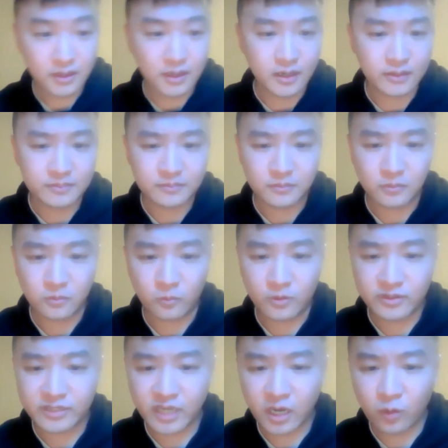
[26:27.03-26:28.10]
One
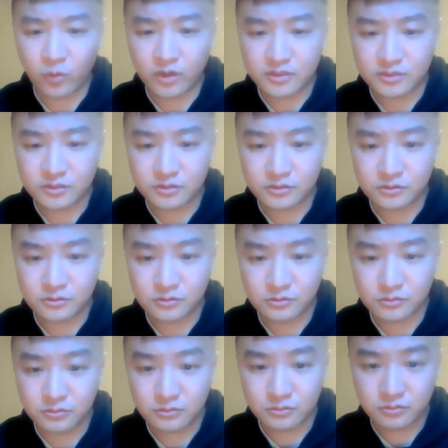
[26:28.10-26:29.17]
thing that I want
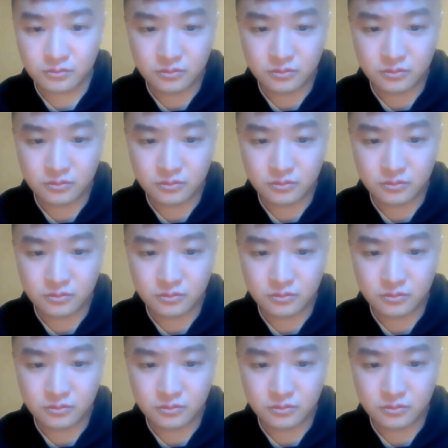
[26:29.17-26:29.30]
to